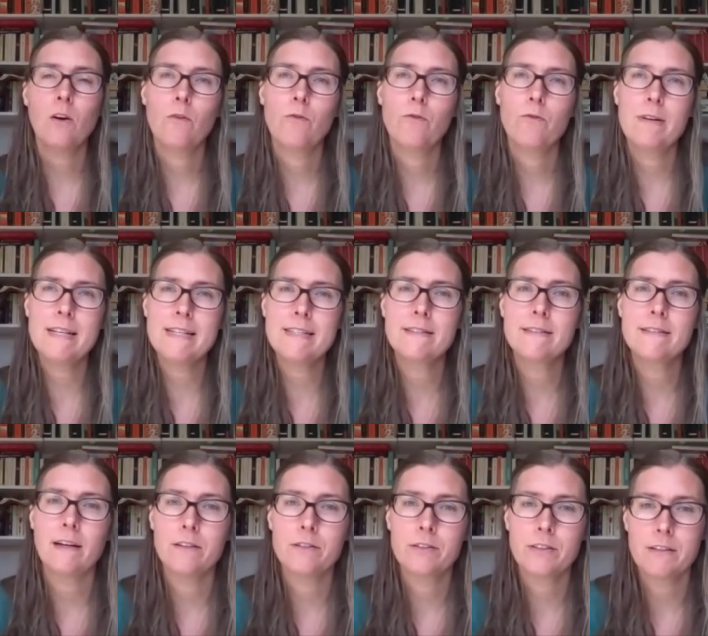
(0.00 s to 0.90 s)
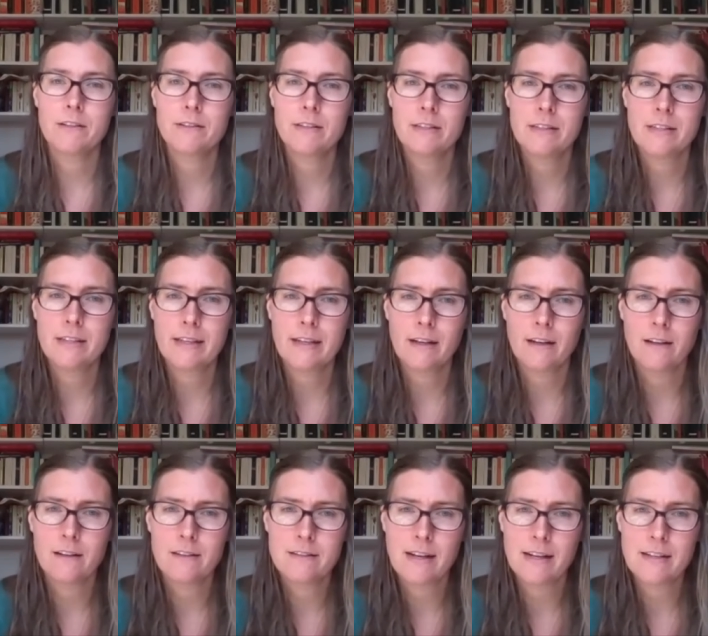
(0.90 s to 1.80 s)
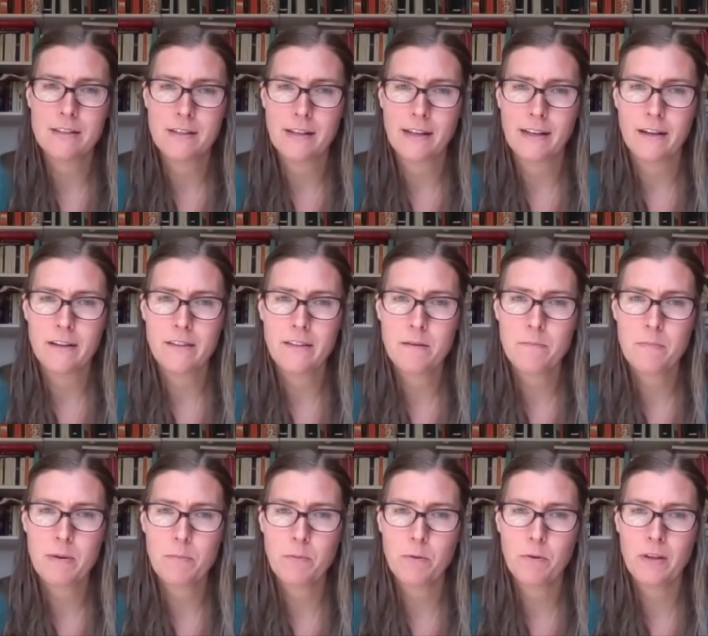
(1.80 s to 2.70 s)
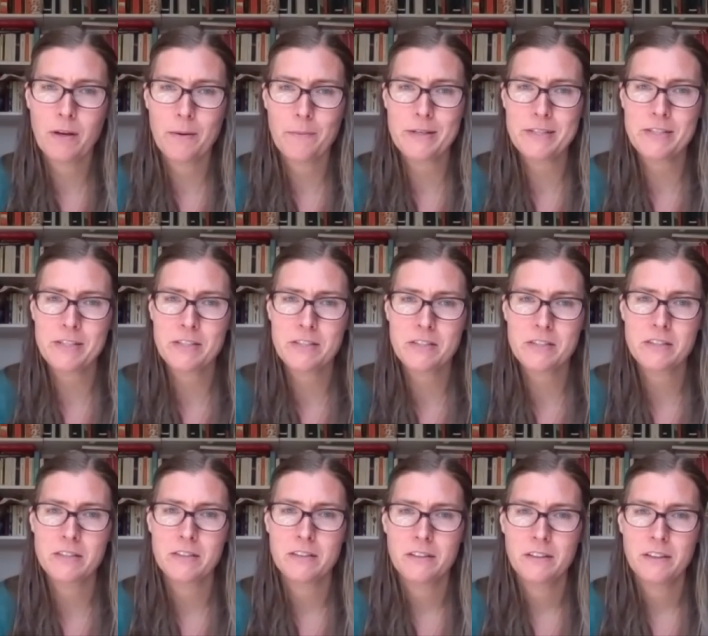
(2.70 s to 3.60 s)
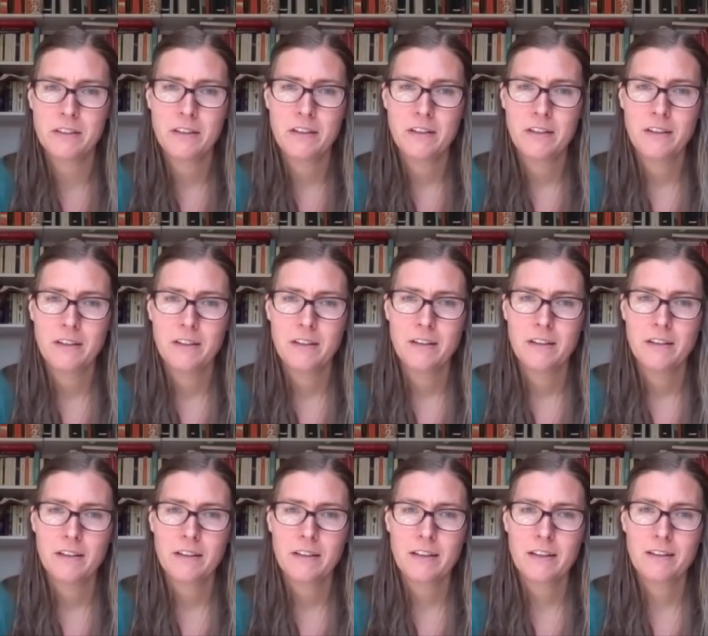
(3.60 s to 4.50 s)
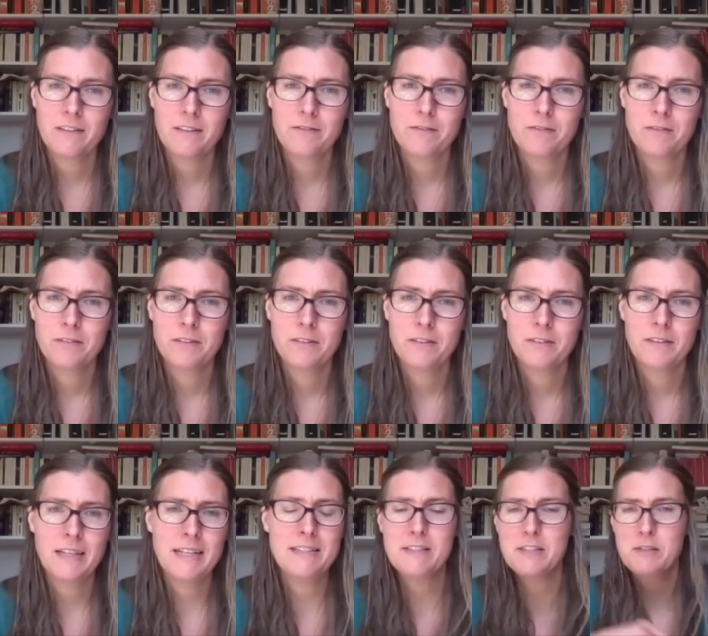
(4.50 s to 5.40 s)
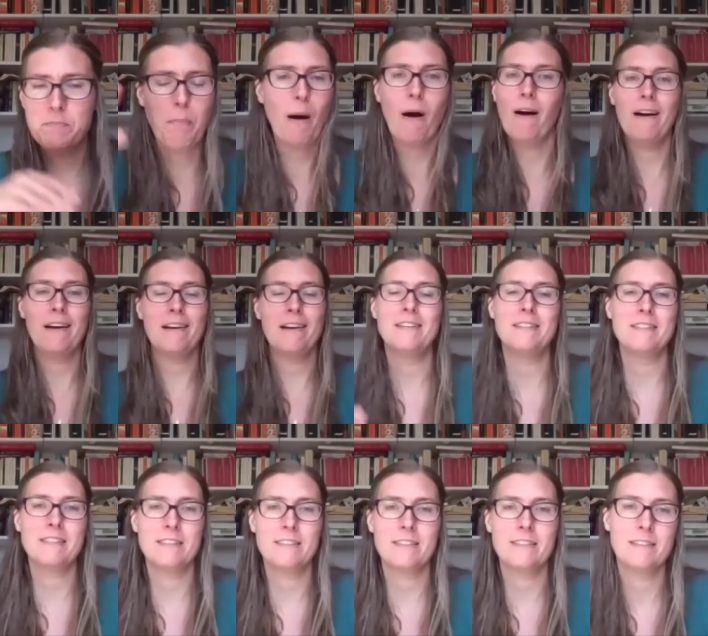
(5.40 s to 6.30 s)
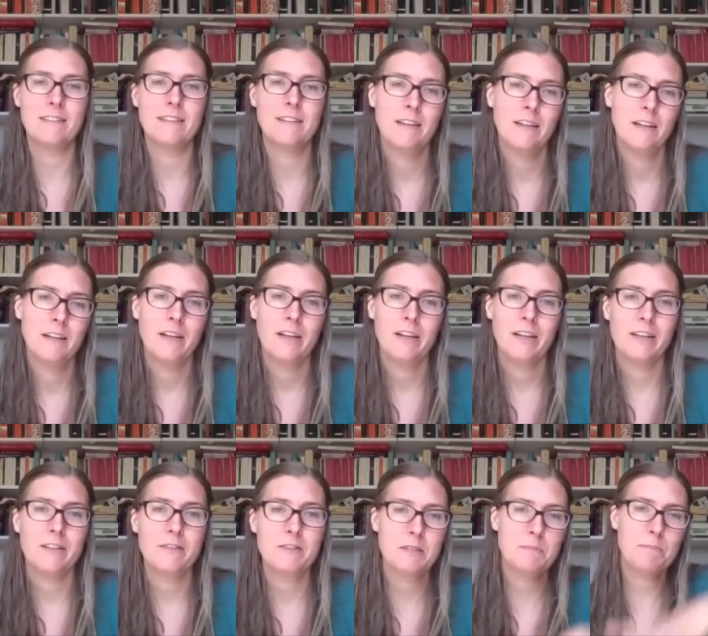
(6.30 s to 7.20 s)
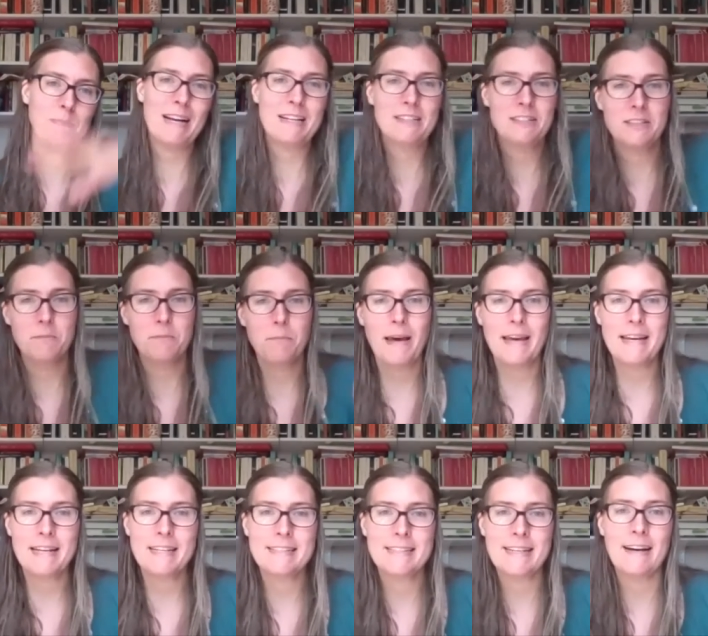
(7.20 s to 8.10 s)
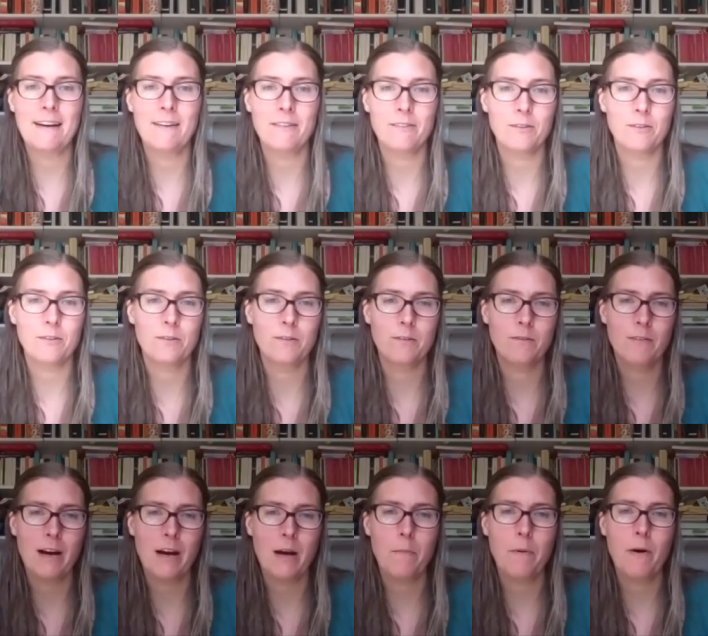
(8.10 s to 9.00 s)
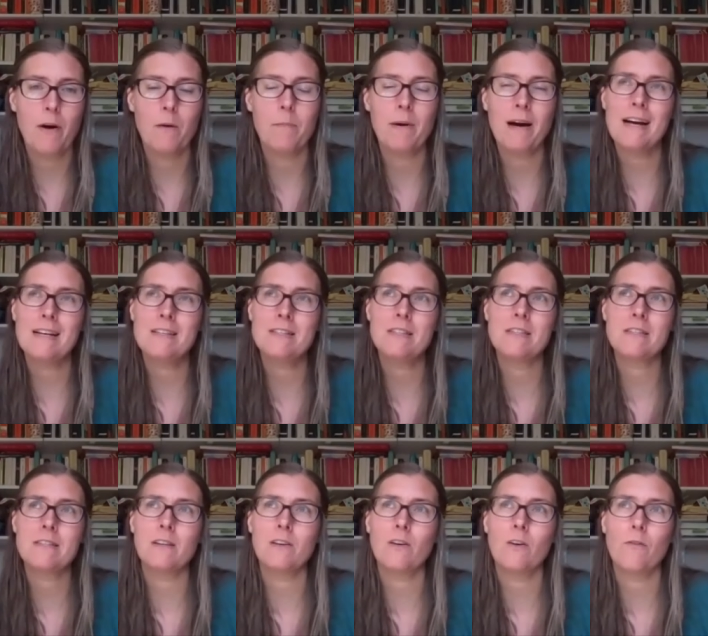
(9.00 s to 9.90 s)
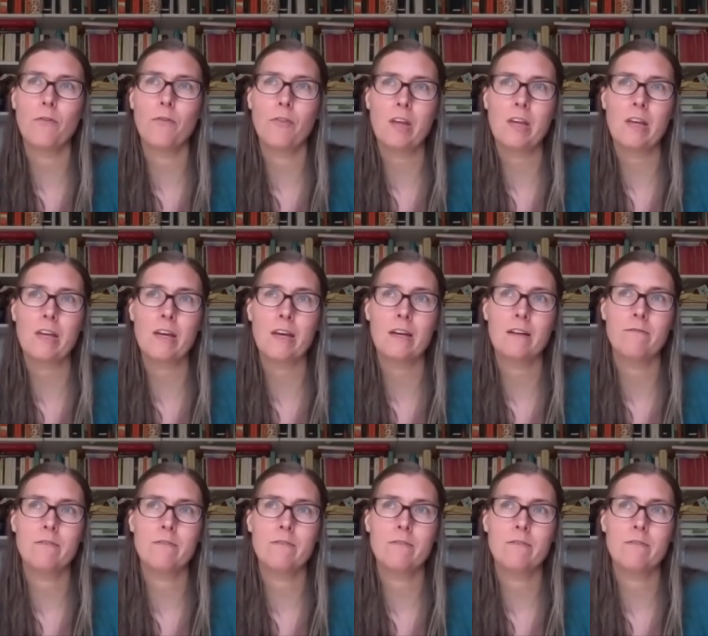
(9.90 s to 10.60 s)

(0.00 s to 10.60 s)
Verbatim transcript: of research goes into the arts actually. I think people think we're just kind of inspired and you know splash some paint down or write a poem, but actually there's a lot of thinking and